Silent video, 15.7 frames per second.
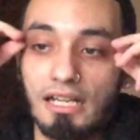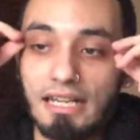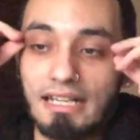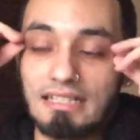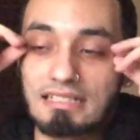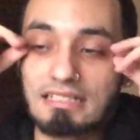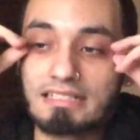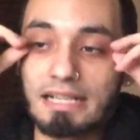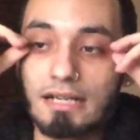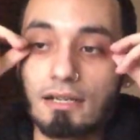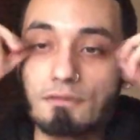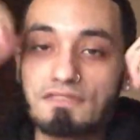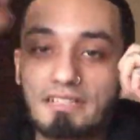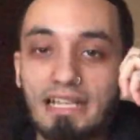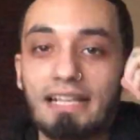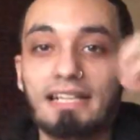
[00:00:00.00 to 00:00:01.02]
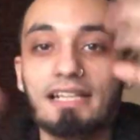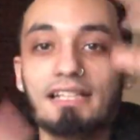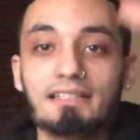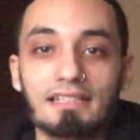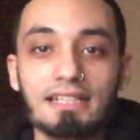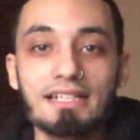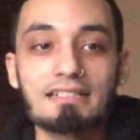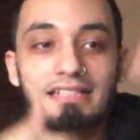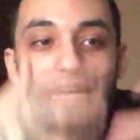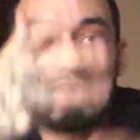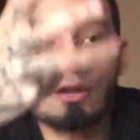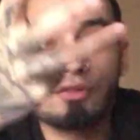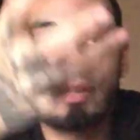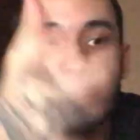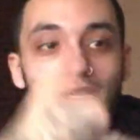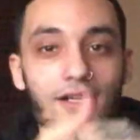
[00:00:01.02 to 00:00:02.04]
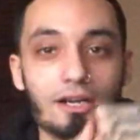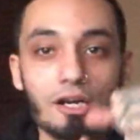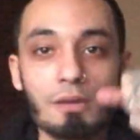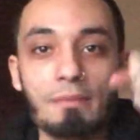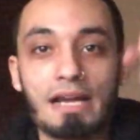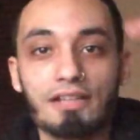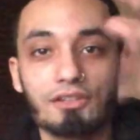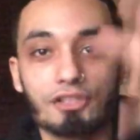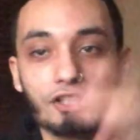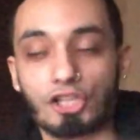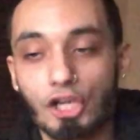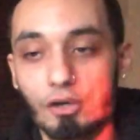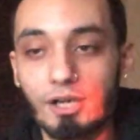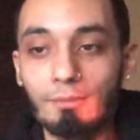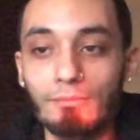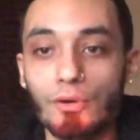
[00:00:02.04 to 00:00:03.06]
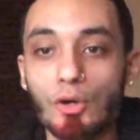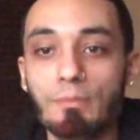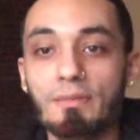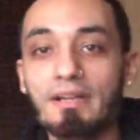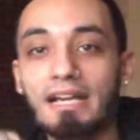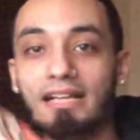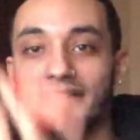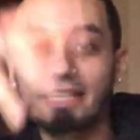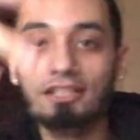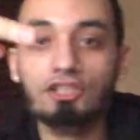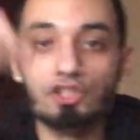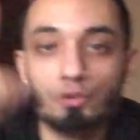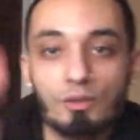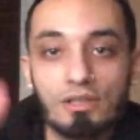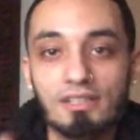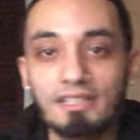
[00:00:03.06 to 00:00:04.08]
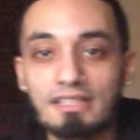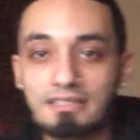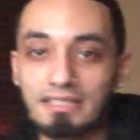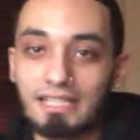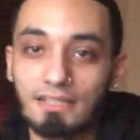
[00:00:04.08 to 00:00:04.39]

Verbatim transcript: instead of taking things how they come at the current moment and then doing this